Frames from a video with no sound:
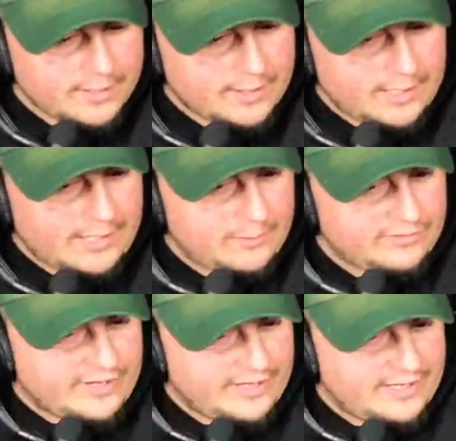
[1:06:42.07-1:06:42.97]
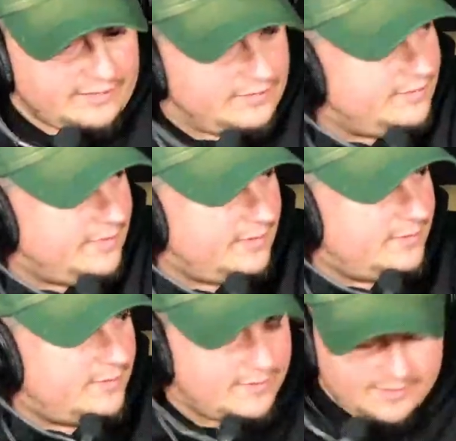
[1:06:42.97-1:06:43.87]
I was like, I literally
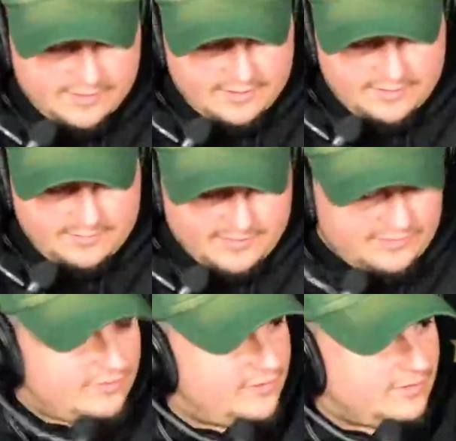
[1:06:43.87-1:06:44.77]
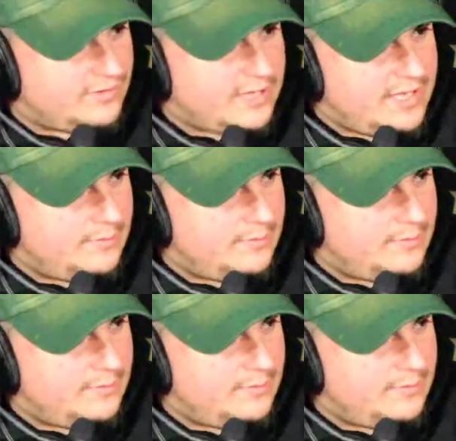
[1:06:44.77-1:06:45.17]
messaged her and I was like, "Hey, I'm